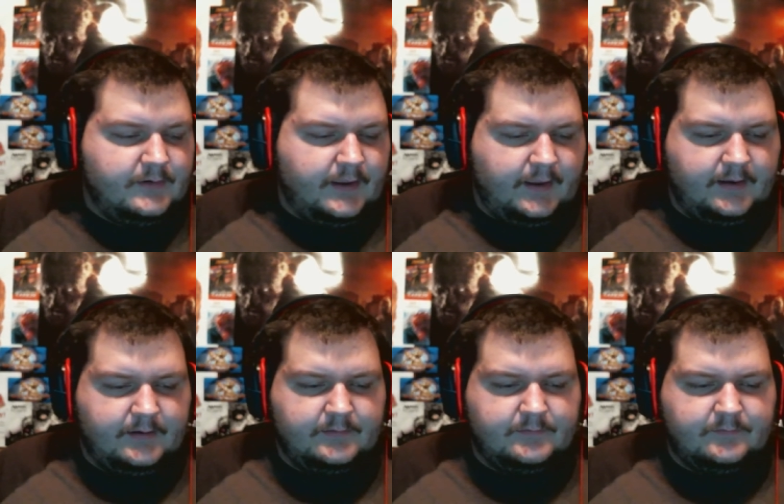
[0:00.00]

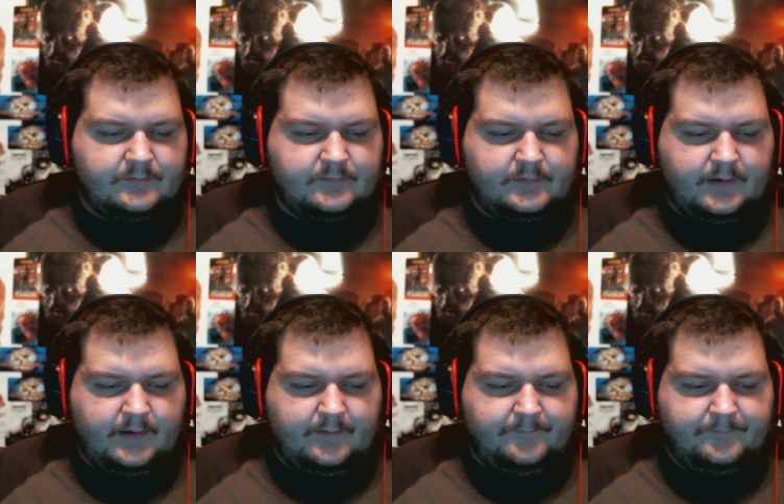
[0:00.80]
and
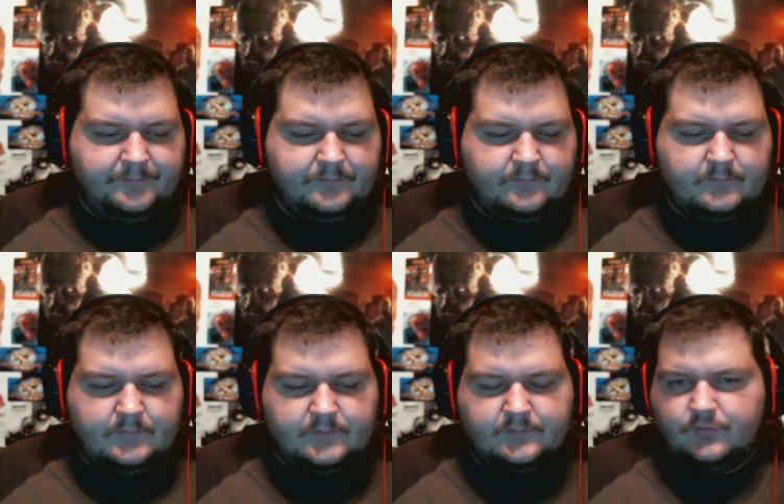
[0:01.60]
um,
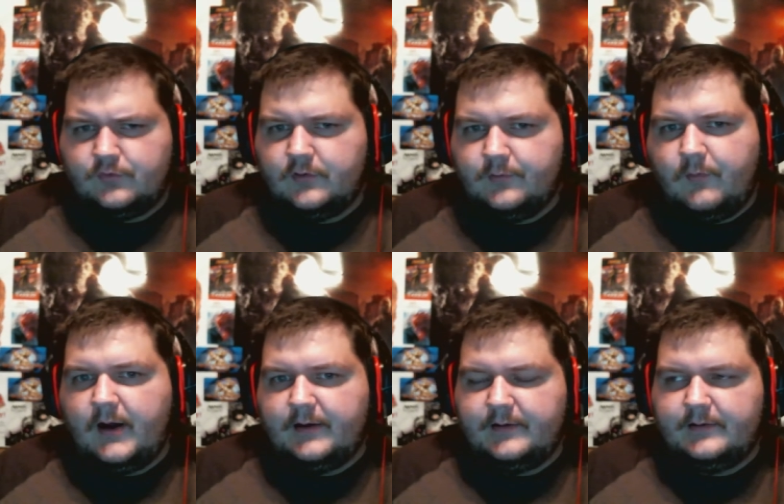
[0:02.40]
Satoru
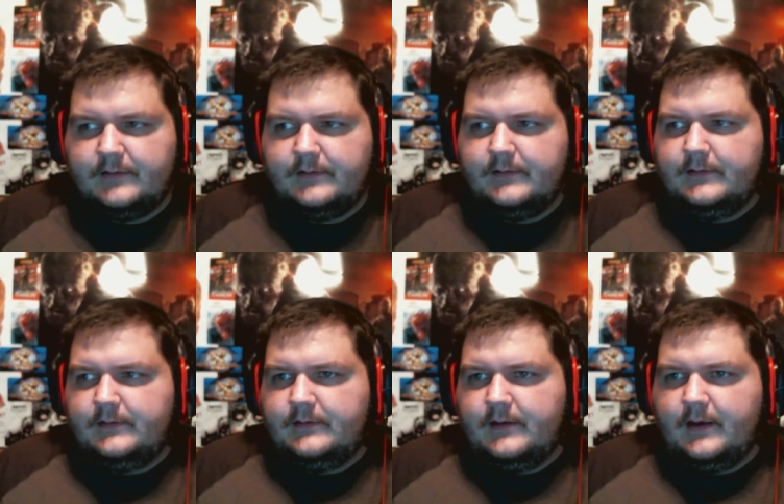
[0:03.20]
Iwata
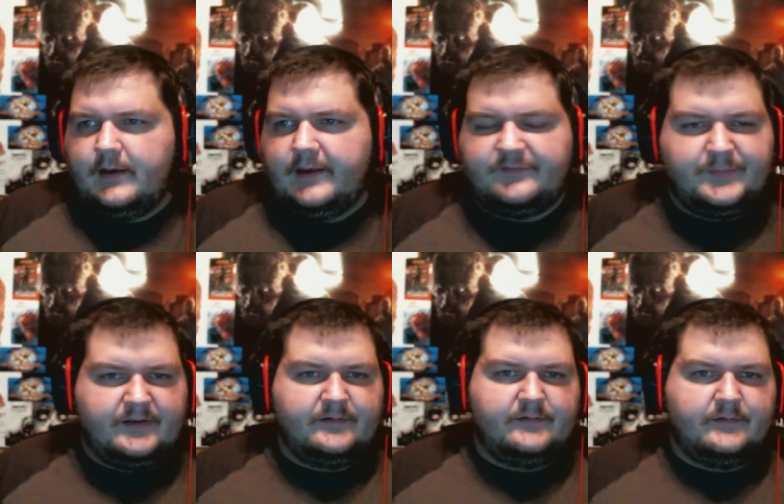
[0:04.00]
uh, has
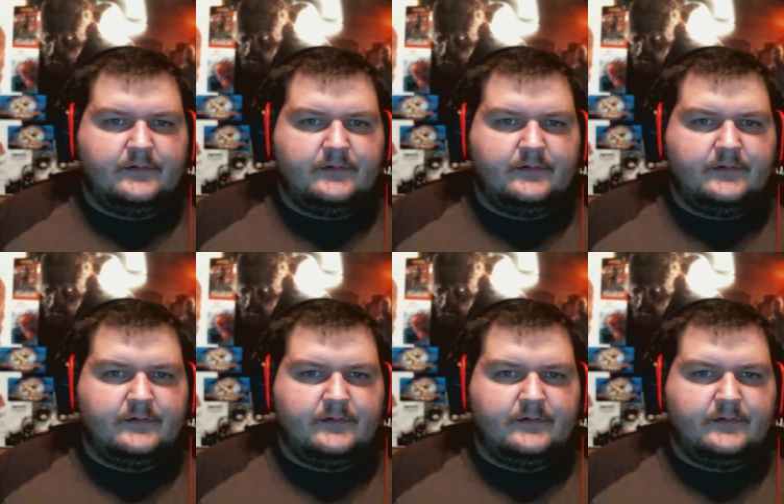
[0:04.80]
been